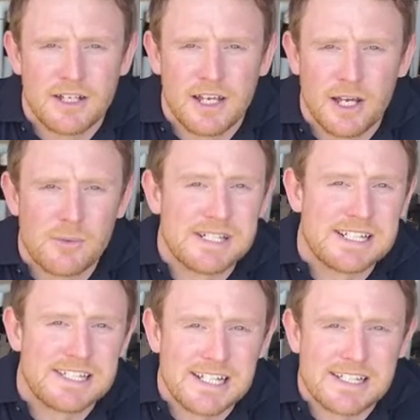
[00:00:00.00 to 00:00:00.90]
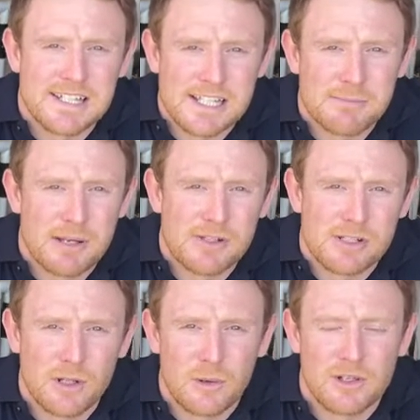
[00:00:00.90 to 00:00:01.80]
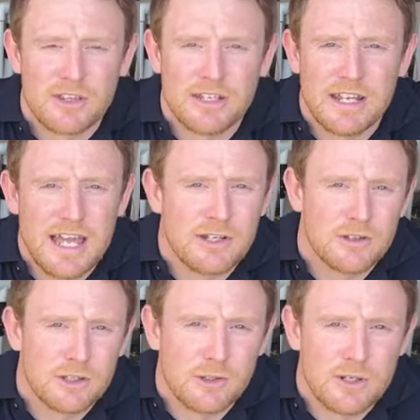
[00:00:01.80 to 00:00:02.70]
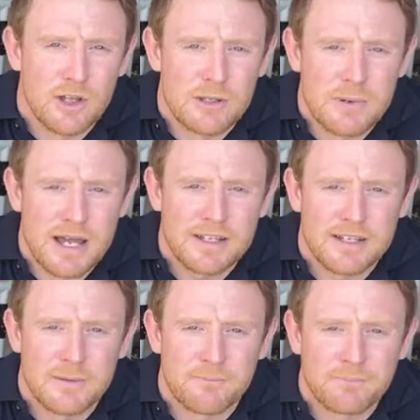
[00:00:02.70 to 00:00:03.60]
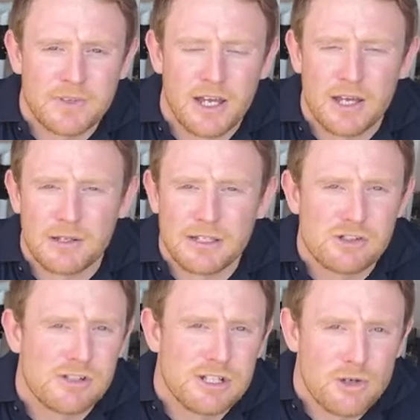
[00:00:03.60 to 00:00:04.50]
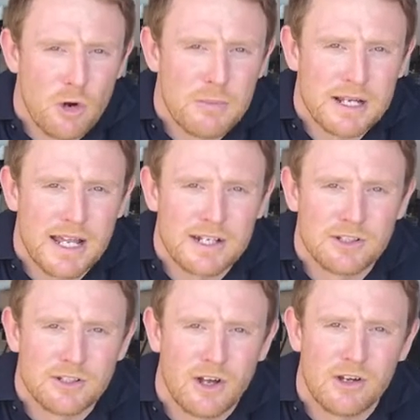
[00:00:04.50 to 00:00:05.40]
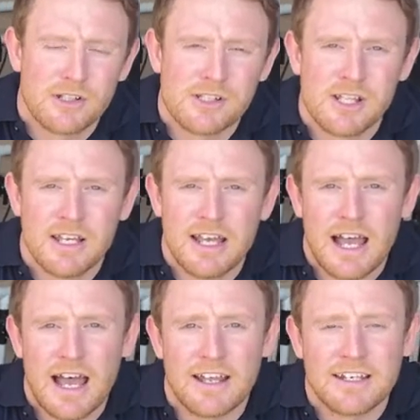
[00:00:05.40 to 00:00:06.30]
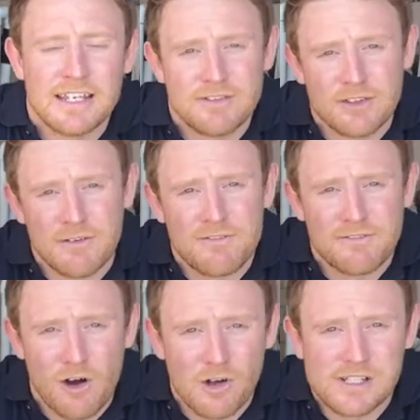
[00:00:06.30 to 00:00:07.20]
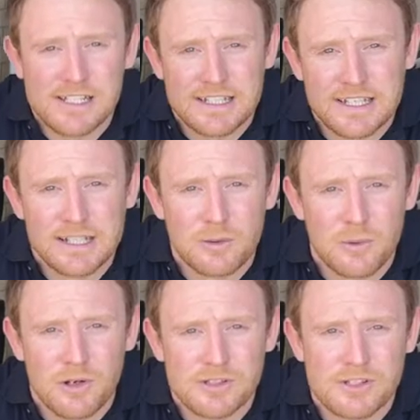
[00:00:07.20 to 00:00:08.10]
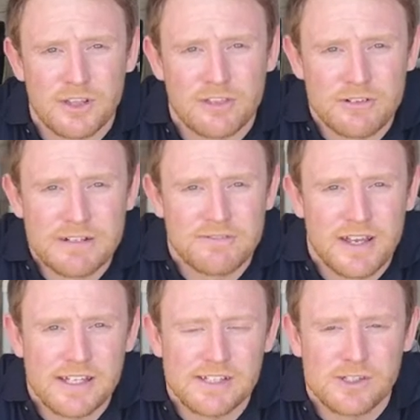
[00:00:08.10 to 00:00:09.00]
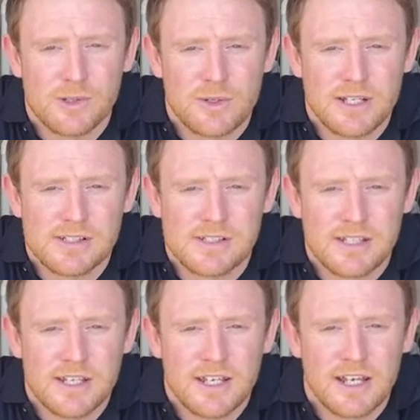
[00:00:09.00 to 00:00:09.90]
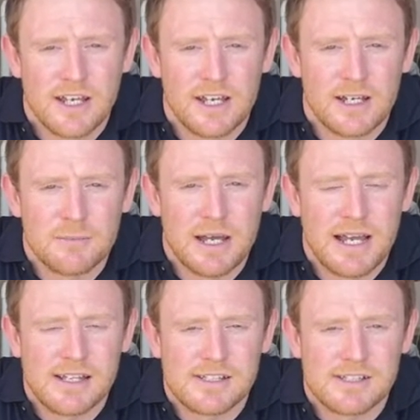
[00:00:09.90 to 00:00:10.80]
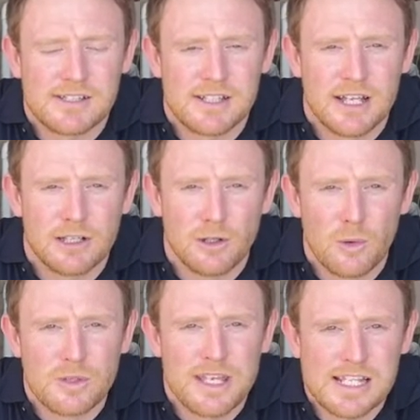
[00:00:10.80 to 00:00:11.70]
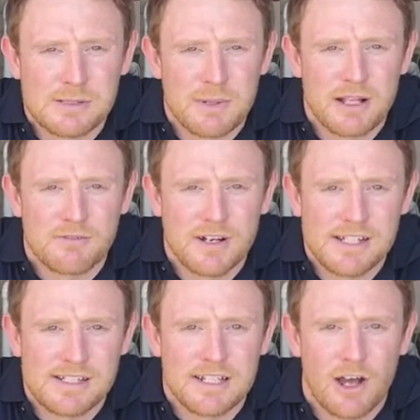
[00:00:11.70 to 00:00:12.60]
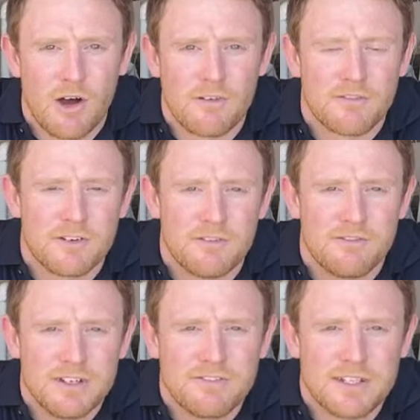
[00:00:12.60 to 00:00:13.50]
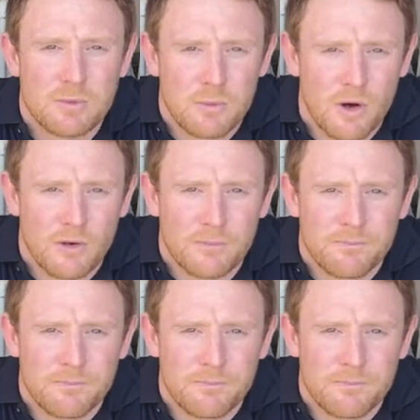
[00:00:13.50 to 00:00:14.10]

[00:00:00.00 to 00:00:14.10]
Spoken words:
which is 6 decibels lower than any other unit on the market. Literally no mechanical noise. And even the 40 kilowatt 3-phase unit has a low decibel rating of 51,